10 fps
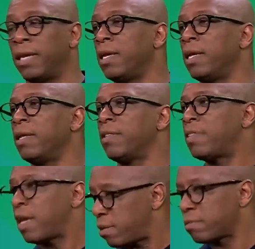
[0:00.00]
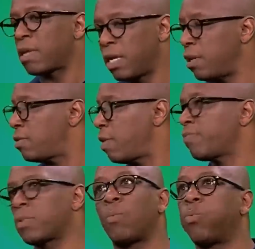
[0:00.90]
League. They're
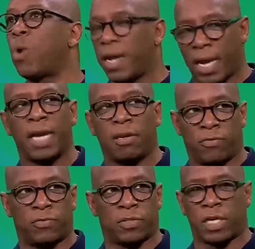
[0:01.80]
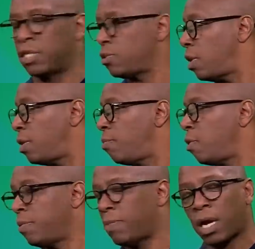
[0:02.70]
way ahead of schedule at the
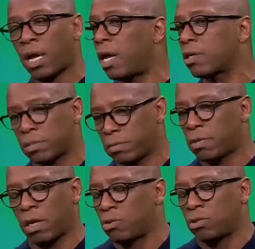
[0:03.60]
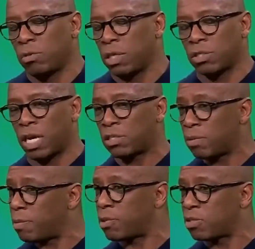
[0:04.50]
moment. But I can't go too excited
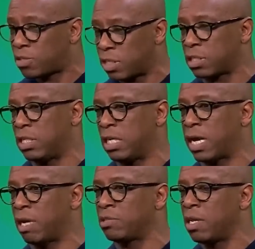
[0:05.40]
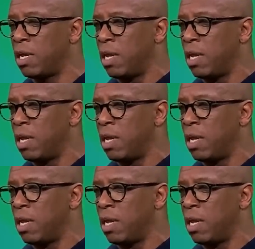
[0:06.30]
simply because it's 16 games.